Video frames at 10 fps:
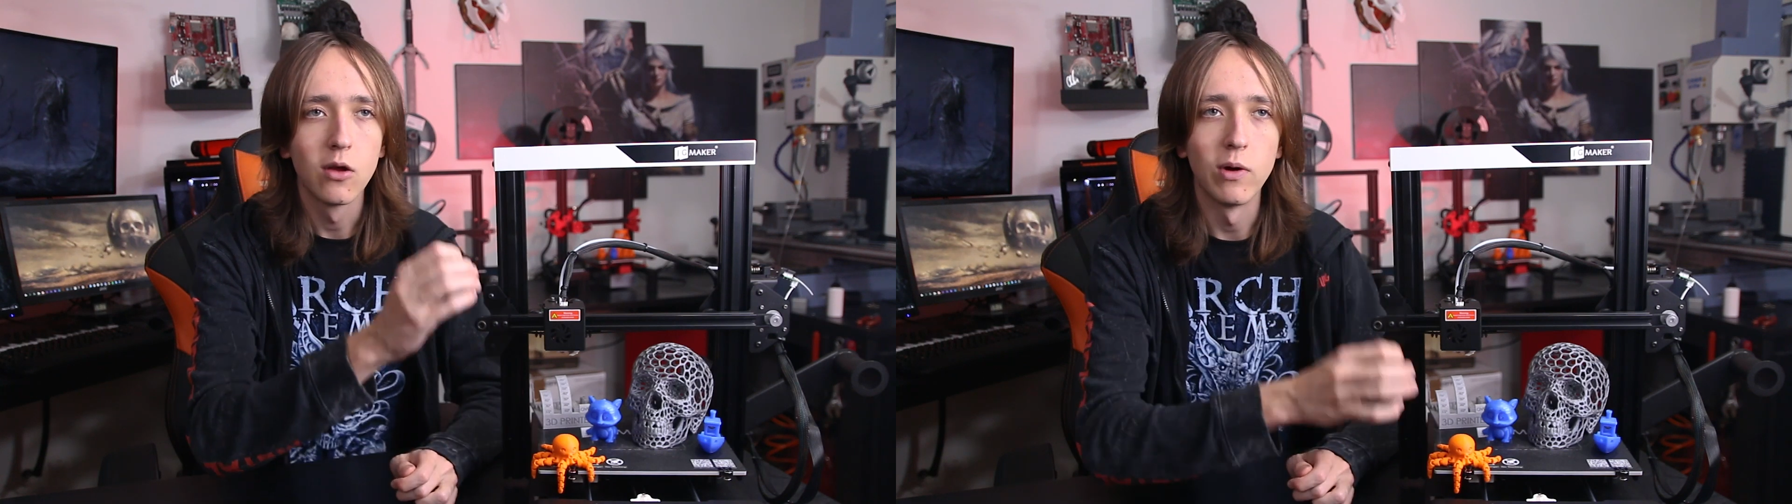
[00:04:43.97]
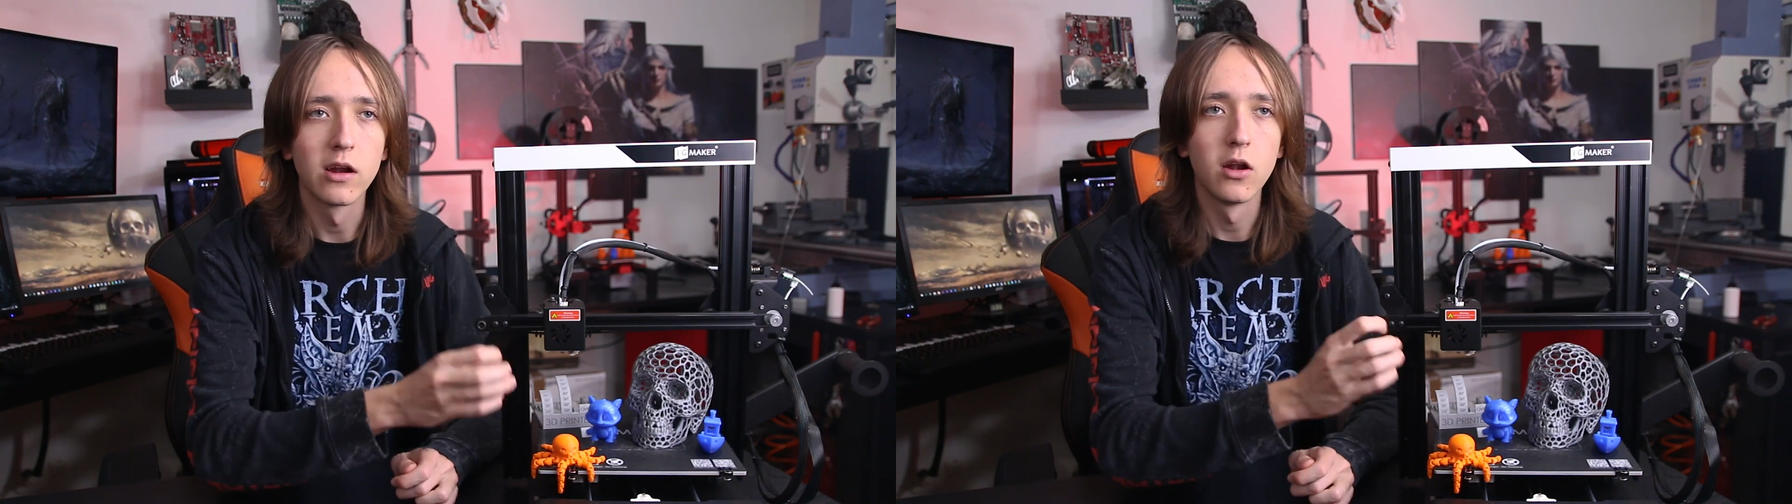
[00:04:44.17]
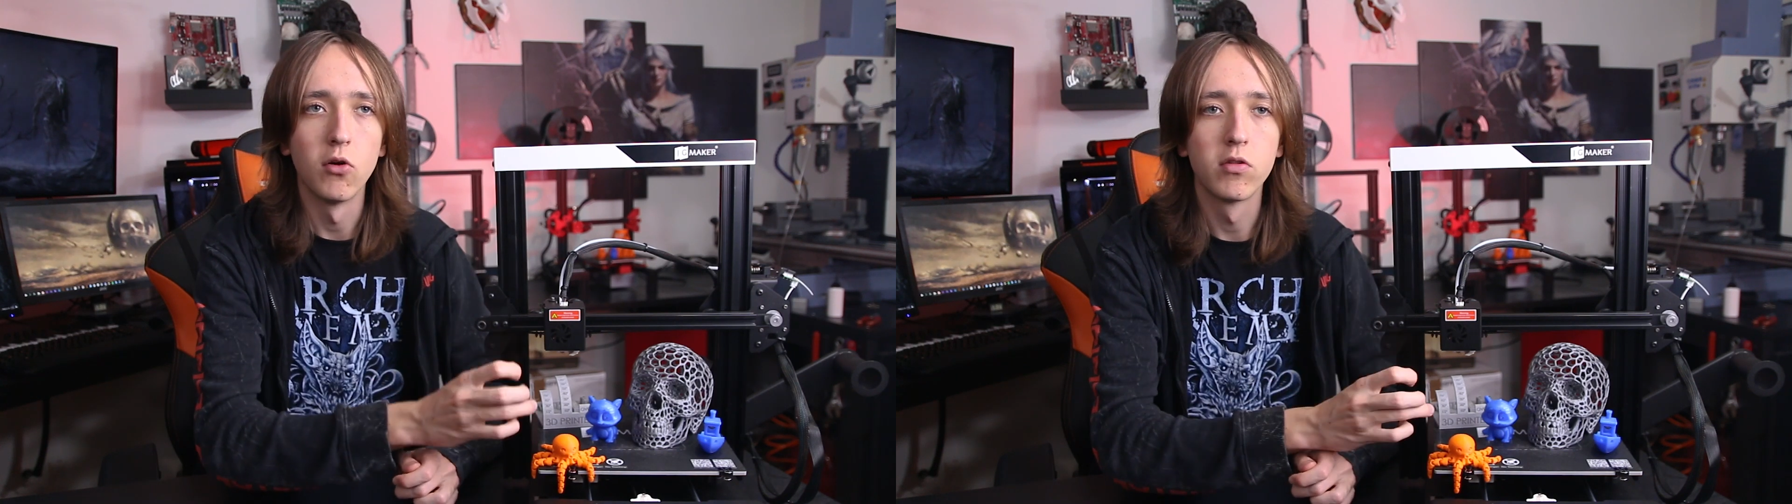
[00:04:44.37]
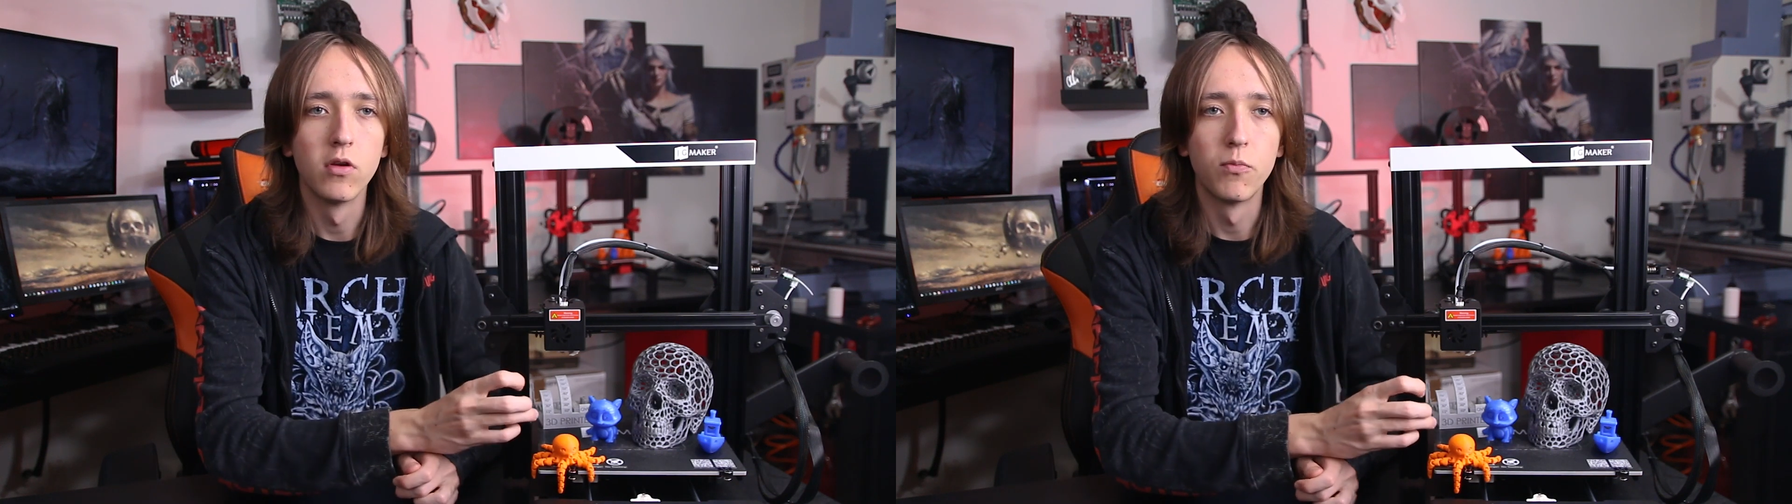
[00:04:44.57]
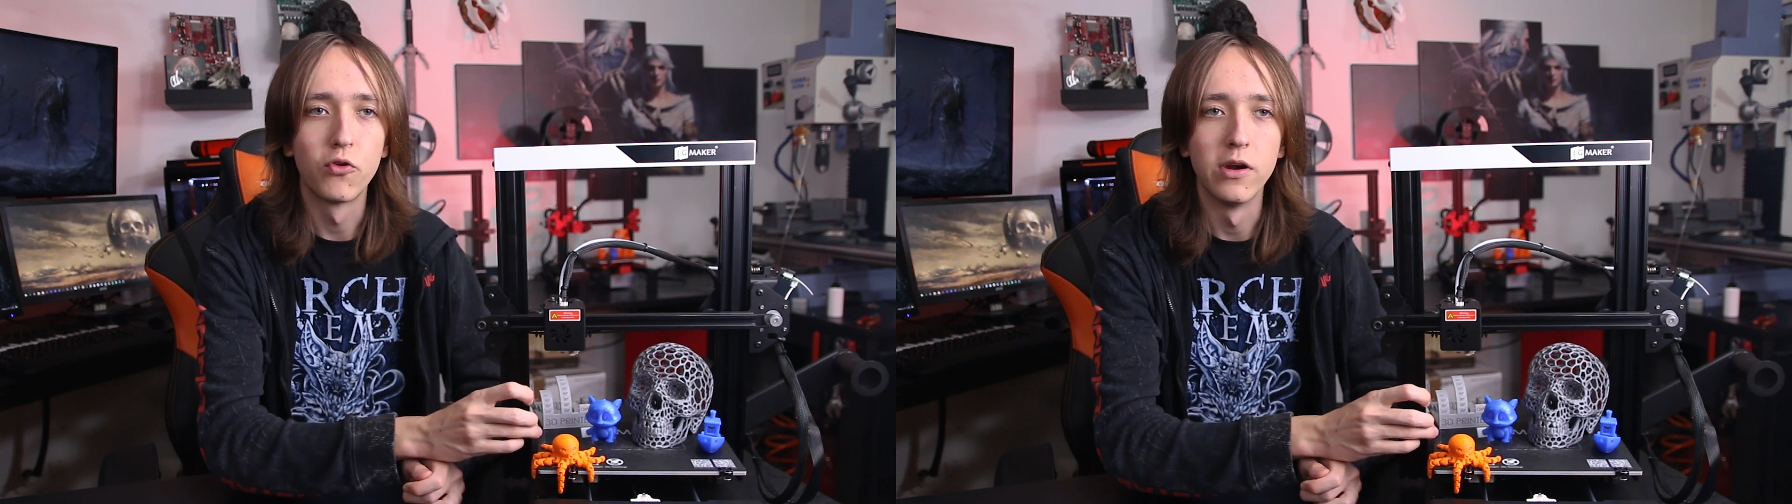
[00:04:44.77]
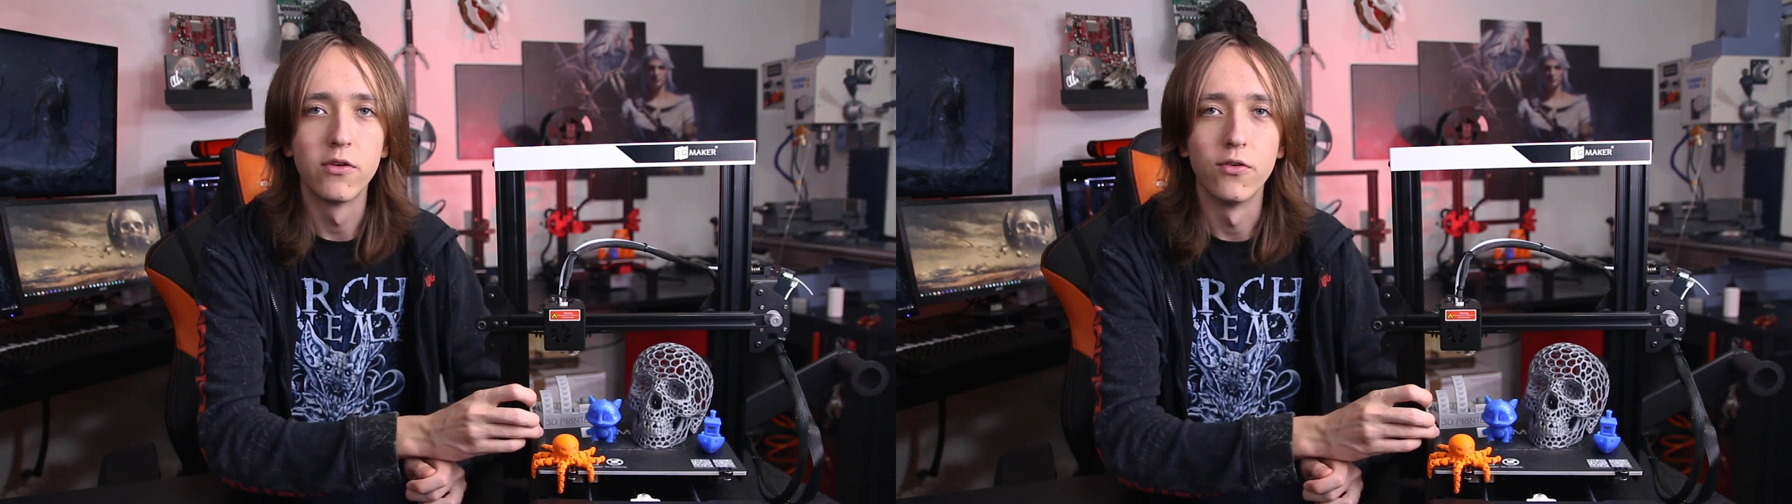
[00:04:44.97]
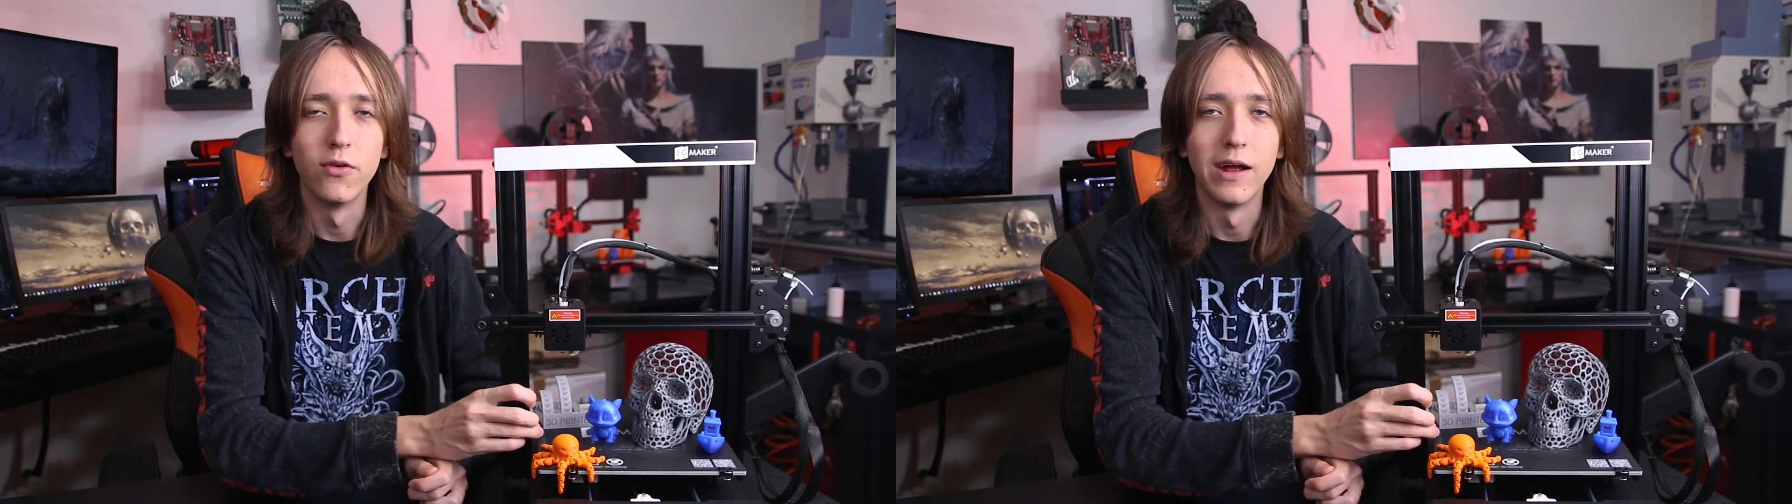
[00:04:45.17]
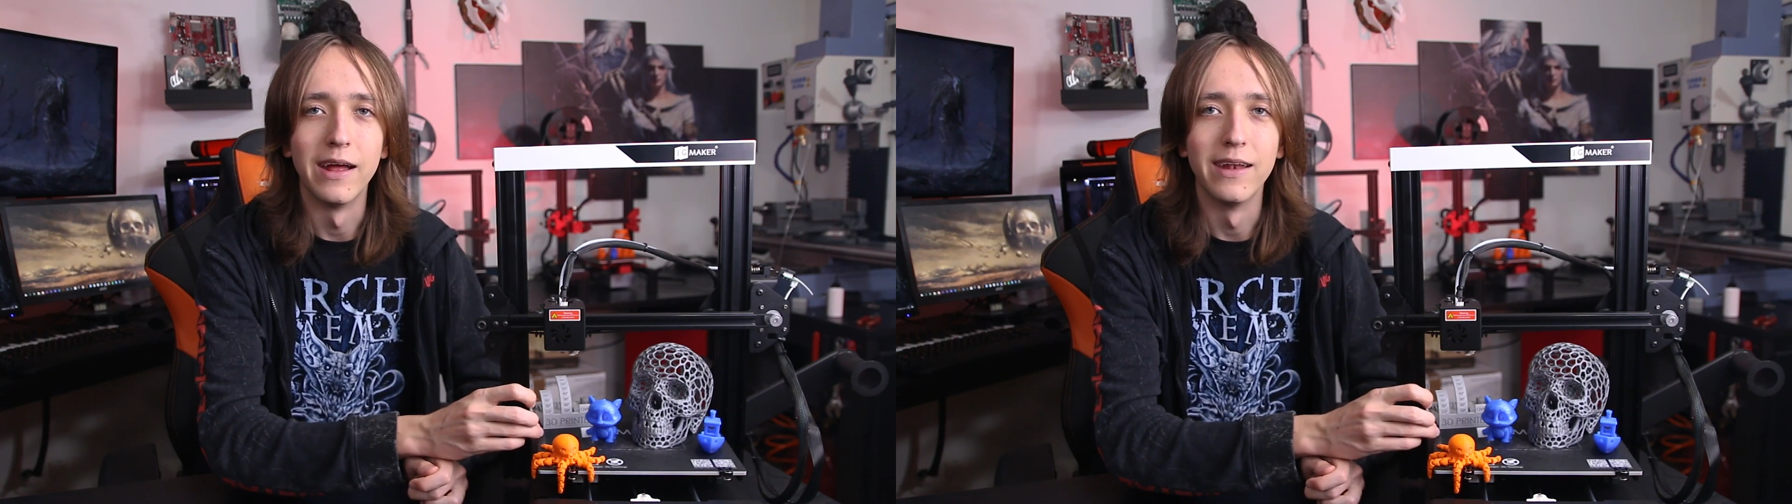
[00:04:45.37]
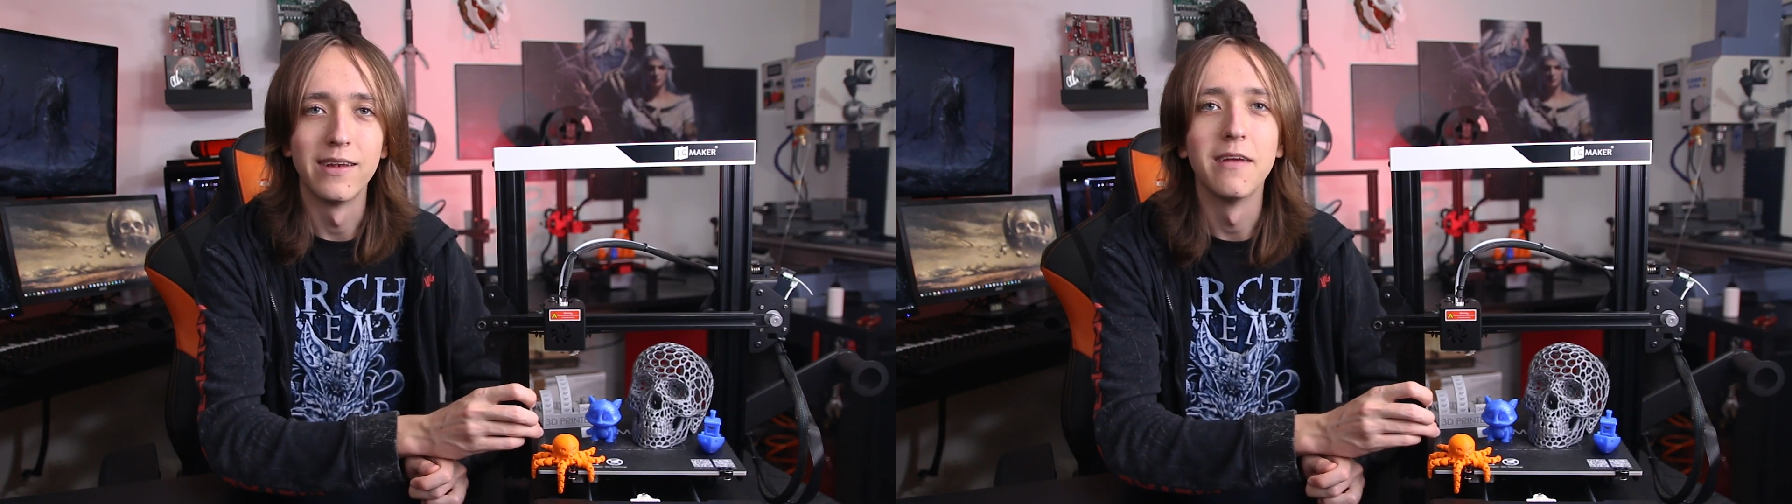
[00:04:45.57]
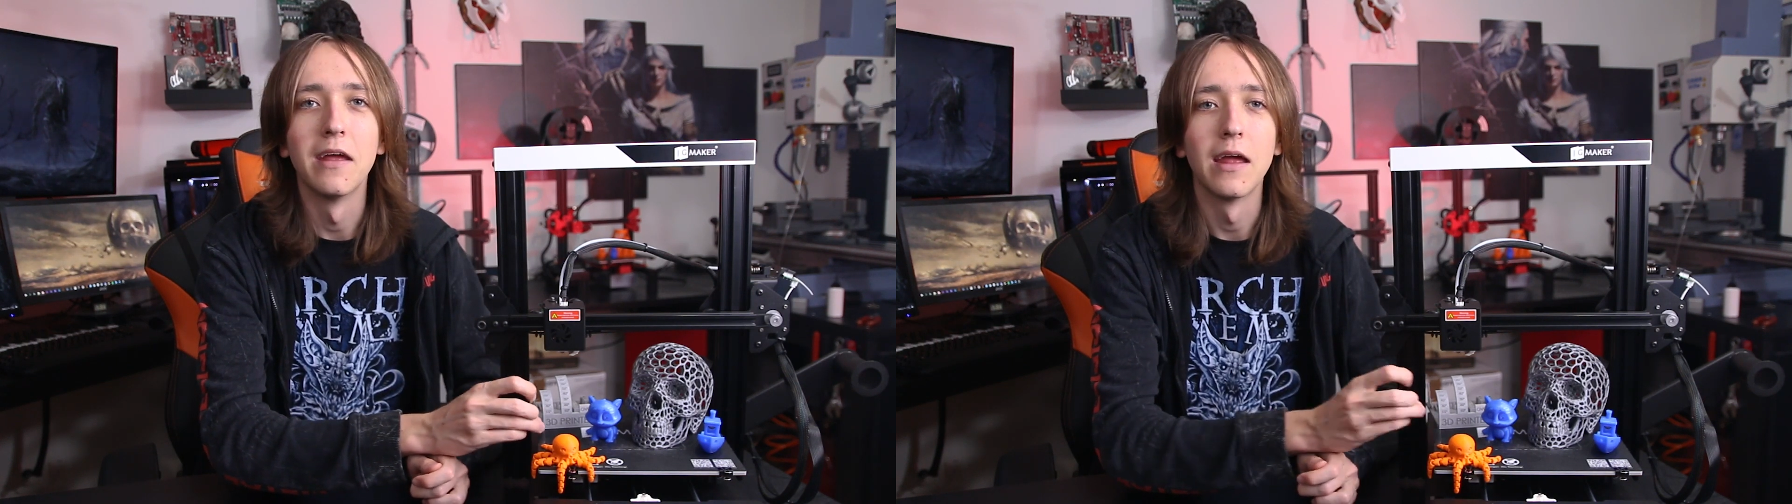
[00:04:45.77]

quite close to the printer and